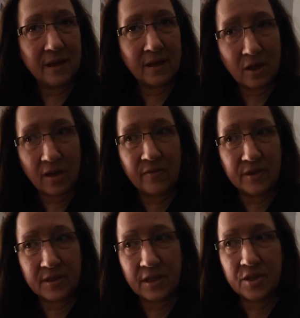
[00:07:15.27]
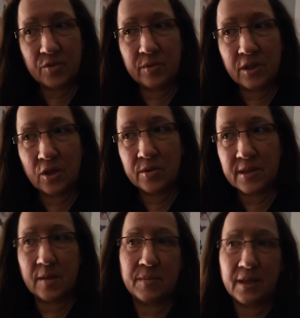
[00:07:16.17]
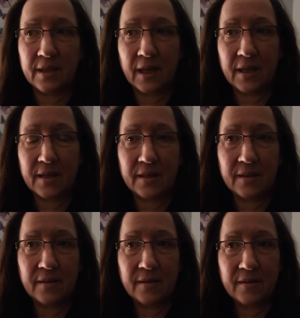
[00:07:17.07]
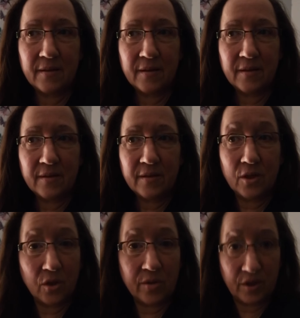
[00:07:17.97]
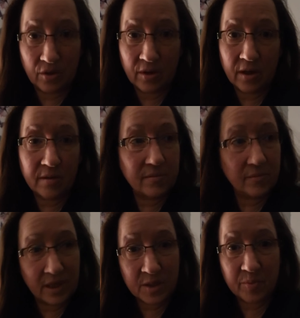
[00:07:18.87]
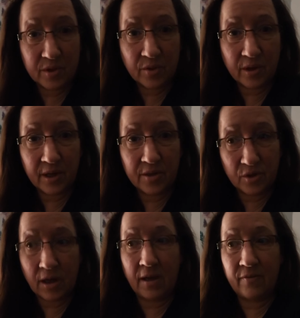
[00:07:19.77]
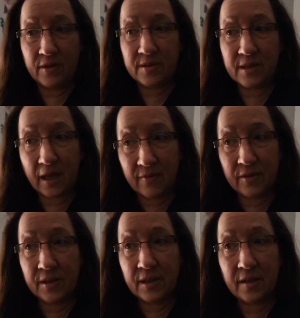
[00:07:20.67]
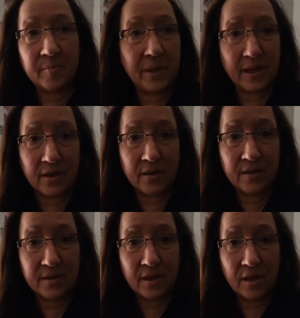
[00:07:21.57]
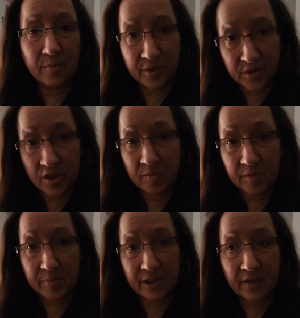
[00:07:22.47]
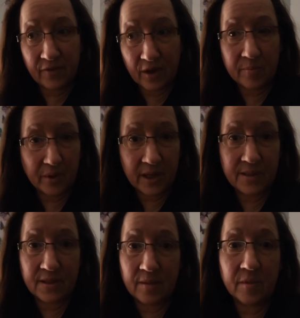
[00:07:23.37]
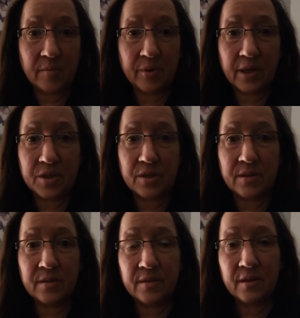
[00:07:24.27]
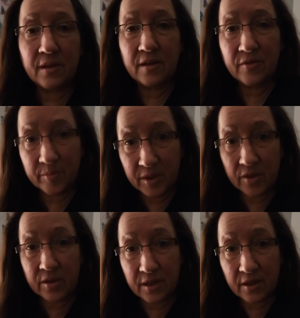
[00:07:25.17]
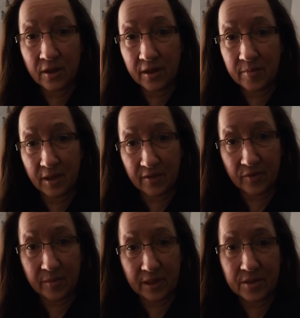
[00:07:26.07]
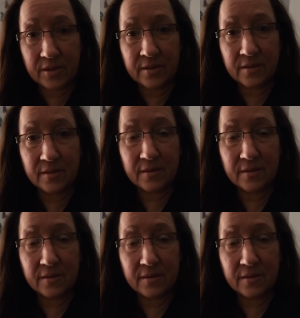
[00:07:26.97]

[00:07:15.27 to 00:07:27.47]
a conversation would go something like, you know, your respiratory drive is heavily impaired presumably from brainstem compression, from your Chiari malformation.